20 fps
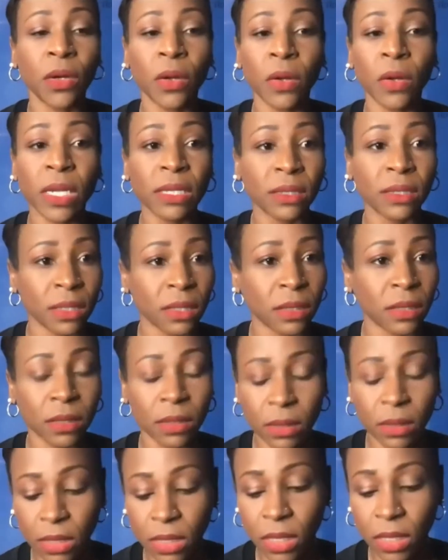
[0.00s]

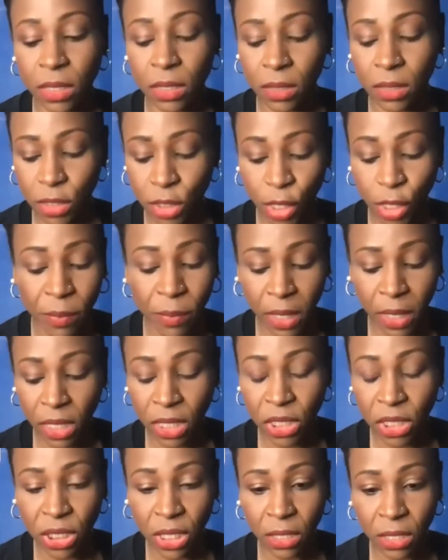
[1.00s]
consistency and
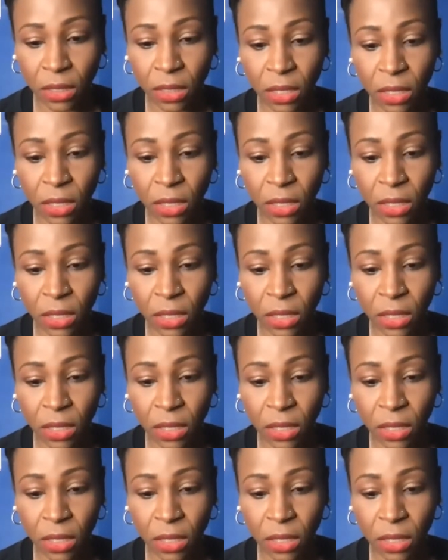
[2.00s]
determination